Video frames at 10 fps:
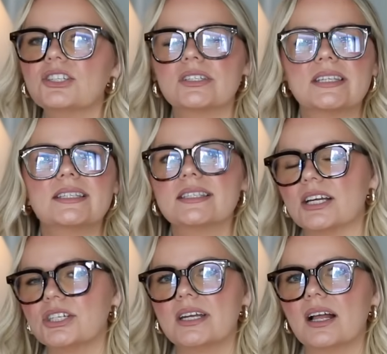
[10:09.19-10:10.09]
just in
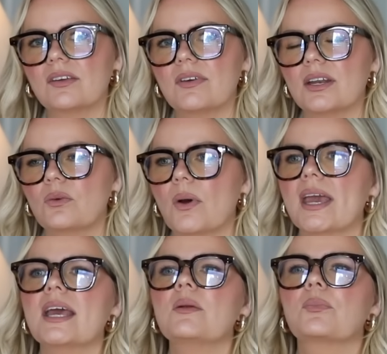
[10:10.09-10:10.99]
such an elevated
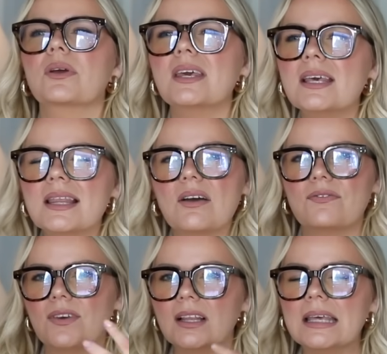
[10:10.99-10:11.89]
way, and bringing
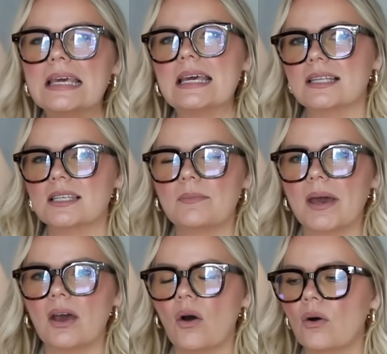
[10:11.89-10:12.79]
that feeling into
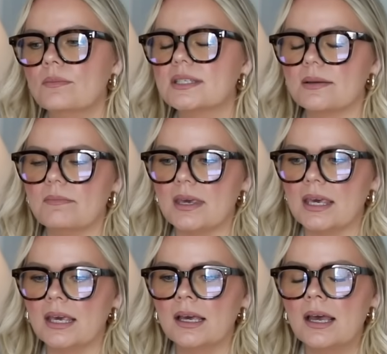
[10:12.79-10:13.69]
my home, to
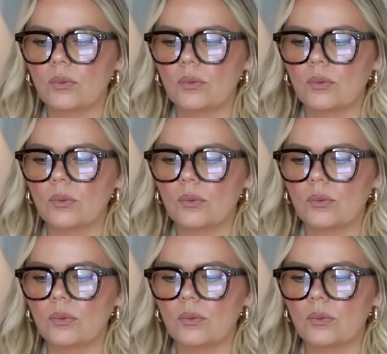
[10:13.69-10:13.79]
me,